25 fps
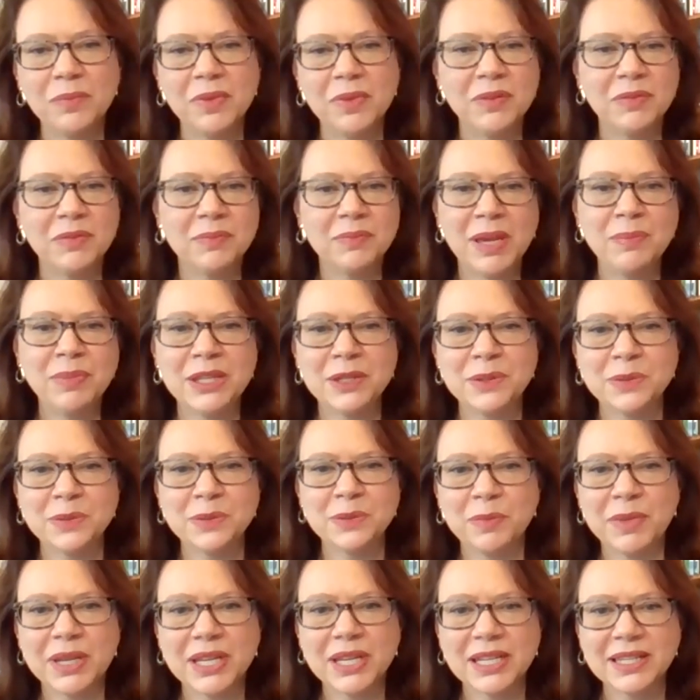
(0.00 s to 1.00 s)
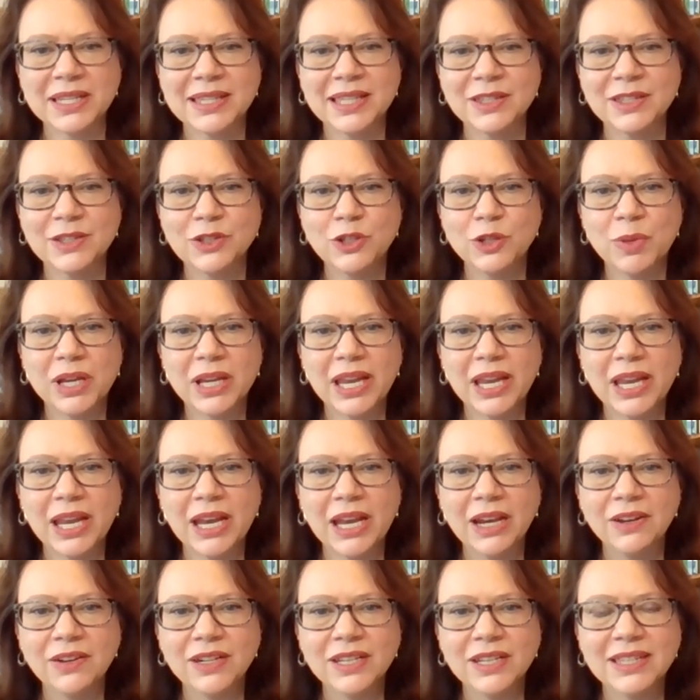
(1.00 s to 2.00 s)
maybe this will make sense to you, but
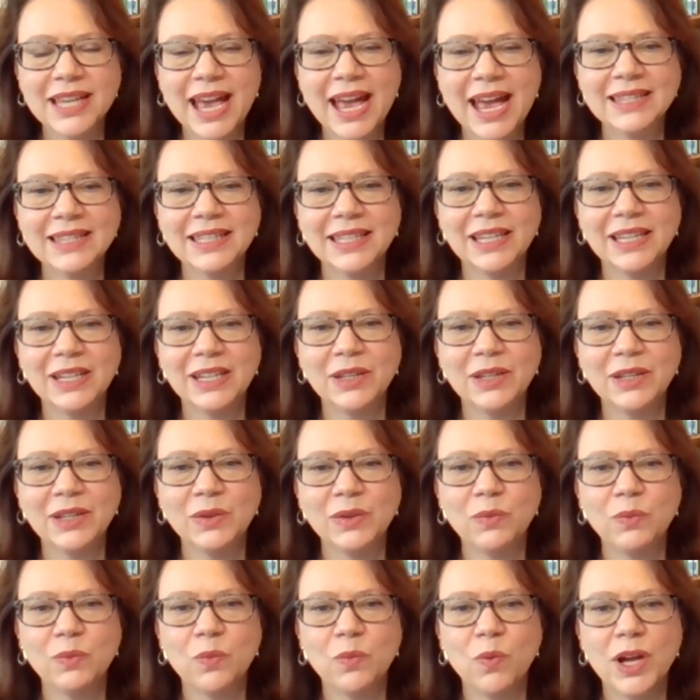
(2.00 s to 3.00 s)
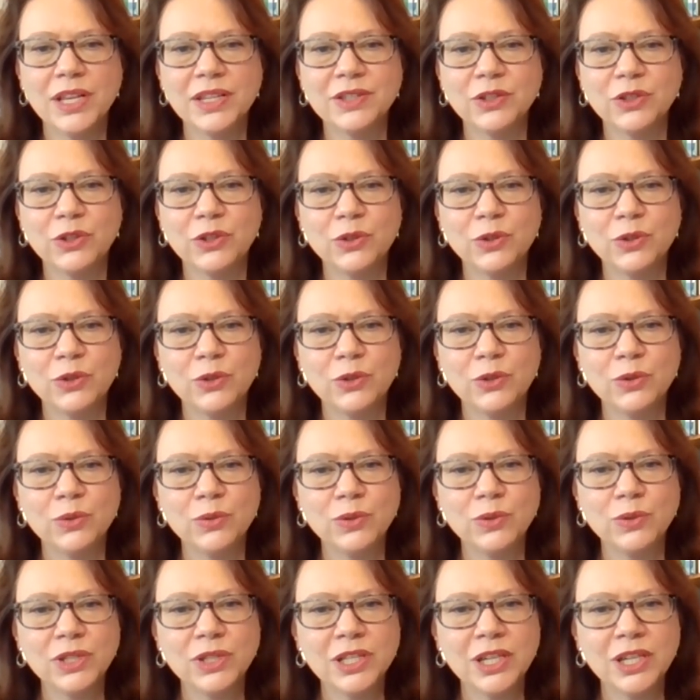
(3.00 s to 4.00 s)
Aaron's asking, was
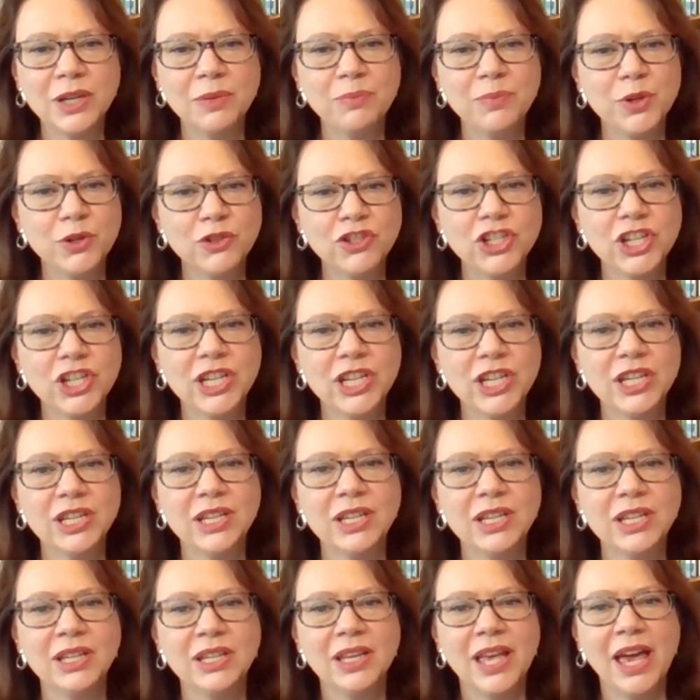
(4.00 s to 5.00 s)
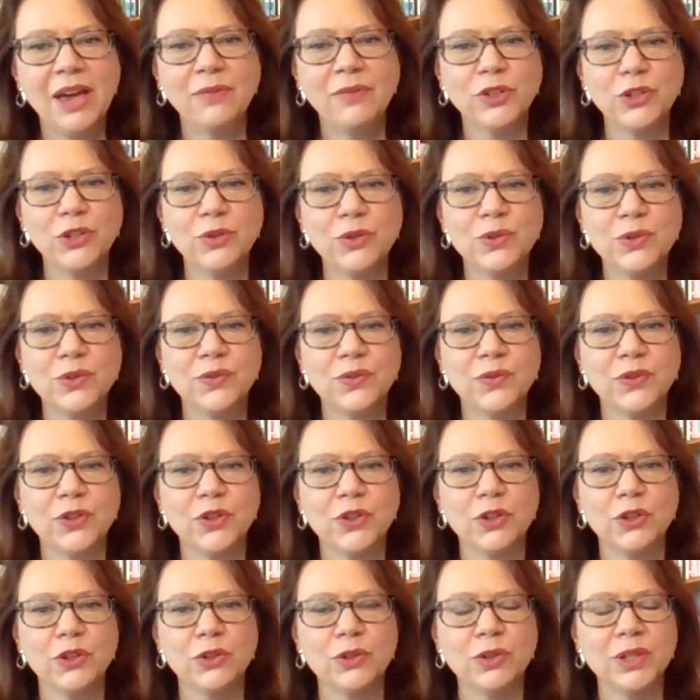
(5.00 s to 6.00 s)
gutta percha ever
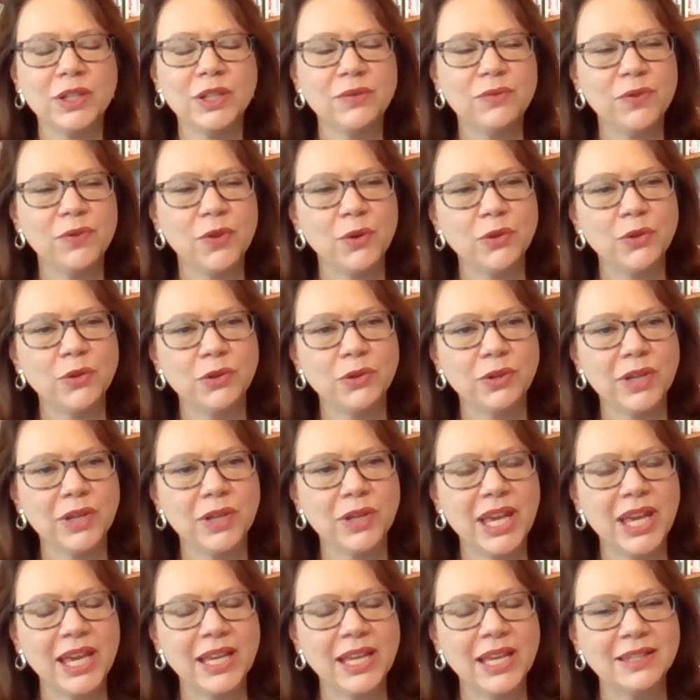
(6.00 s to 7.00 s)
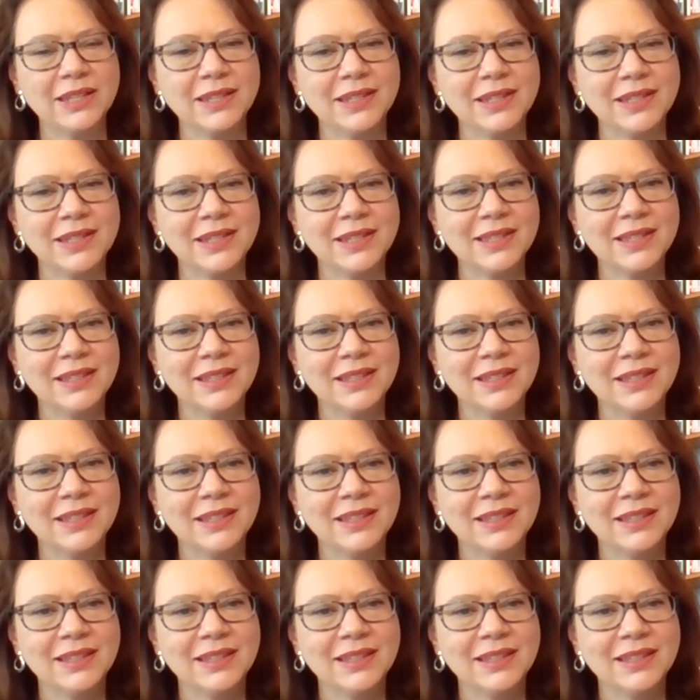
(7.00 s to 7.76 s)
used for early photo cases?